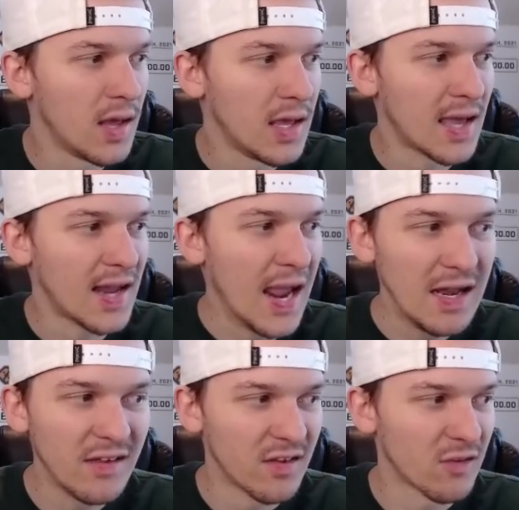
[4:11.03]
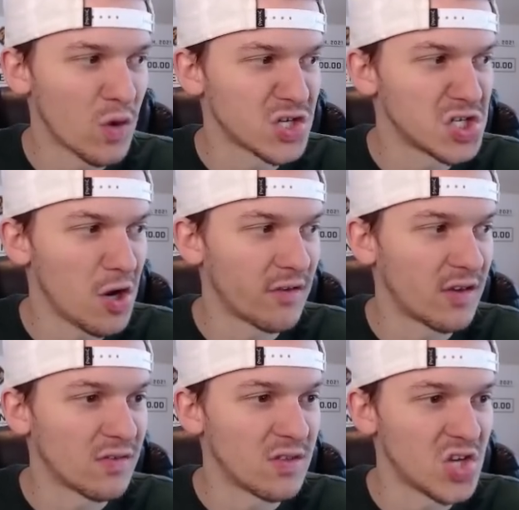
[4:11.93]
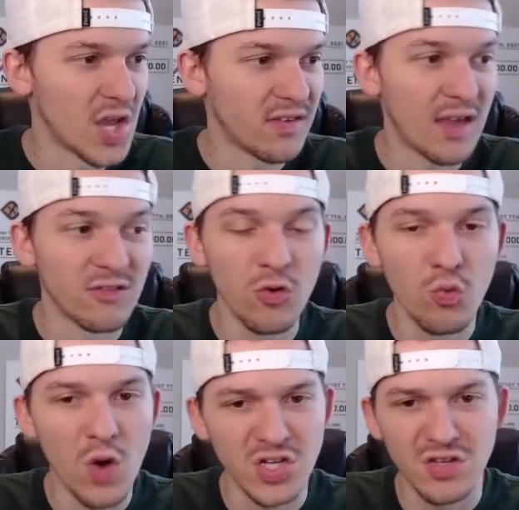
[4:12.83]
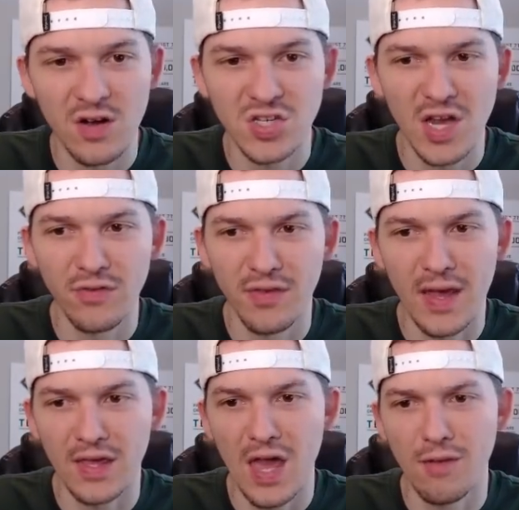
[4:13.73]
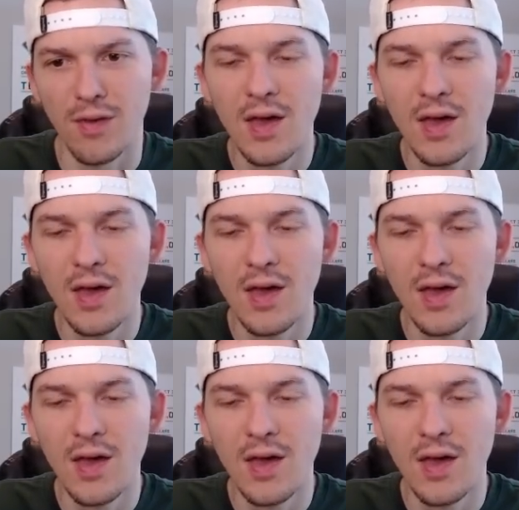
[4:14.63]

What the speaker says: He had 86 rushing yards against the Jets. He had 2 rushing touchdowns in that game.